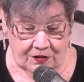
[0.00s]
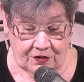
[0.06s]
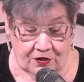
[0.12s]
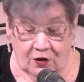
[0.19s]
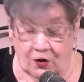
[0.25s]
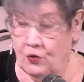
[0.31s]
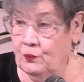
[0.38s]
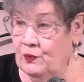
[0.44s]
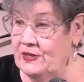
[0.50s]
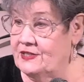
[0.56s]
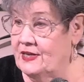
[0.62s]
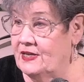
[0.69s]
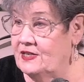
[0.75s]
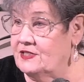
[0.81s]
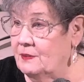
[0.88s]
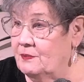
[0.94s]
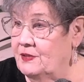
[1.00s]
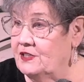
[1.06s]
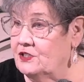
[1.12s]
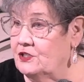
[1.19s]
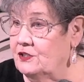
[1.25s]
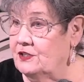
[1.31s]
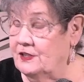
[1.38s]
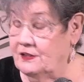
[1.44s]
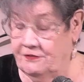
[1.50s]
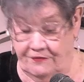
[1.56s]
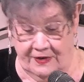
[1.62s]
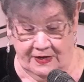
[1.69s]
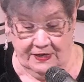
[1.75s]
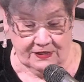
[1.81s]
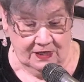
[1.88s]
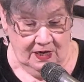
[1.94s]
So we say something to the
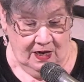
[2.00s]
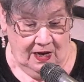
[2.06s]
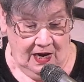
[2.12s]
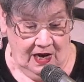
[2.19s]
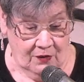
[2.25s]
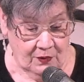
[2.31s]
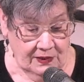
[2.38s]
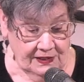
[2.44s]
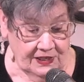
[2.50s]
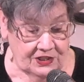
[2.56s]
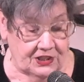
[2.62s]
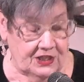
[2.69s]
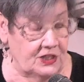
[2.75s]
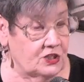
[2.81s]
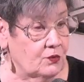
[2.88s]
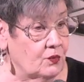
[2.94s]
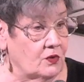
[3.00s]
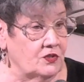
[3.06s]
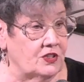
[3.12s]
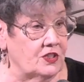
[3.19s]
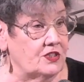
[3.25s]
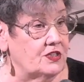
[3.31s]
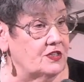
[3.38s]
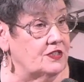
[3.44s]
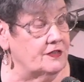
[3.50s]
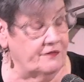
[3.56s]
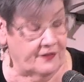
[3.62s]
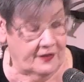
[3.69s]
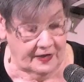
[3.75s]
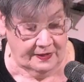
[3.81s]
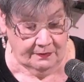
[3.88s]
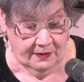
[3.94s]
effect, I release these words into
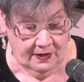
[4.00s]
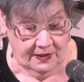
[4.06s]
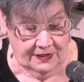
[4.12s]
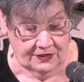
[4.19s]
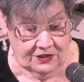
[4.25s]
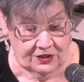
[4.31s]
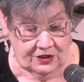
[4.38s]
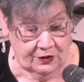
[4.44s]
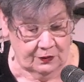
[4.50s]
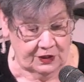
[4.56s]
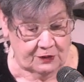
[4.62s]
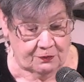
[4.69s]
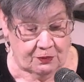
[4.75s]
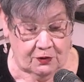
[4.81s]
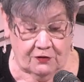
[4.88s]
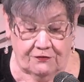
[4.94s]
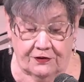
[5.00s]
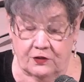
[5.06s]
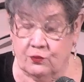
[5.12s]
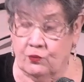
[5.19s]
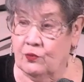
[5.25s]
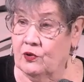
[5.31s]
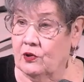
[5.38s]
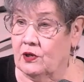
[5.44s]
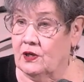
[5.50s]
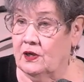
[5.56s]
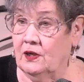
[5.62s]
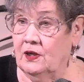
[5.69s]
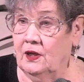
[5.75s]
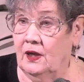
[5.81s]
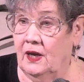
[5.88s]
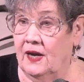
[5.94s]
divine mind to do its perfect work.
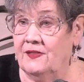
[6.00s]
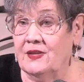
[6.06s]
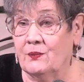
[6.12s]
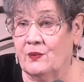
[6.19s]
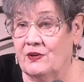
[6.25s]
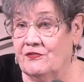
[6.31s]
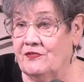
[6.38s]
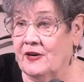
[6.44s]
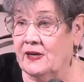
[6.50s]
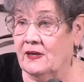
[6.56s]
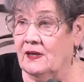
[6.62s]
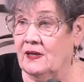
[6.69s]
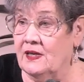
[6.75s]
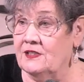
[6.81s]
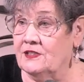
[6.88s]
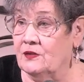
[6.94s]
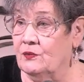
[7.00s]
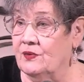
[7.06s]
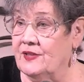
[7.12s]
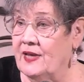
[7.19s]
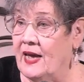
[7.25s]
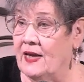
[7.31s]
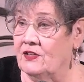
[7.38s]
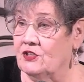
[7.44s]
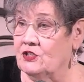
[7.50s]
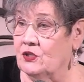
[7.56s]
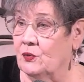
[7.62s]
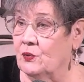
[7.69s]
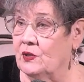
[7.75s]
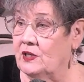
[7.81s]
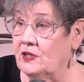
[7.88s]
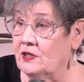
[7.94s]
And then we finalize it with, and
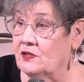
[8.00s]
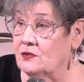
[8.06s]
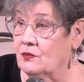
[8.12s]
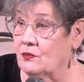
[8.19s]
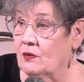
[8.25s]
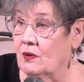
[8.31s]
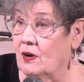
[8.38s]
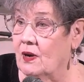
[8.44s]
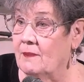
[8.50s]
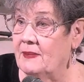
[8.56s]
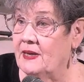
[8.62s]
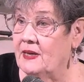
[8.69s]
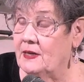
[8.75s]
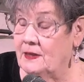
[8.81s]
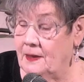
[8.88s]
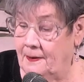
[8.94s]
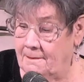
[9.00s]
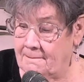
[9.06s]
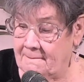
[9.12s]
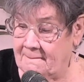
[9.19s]
so it is, or amen.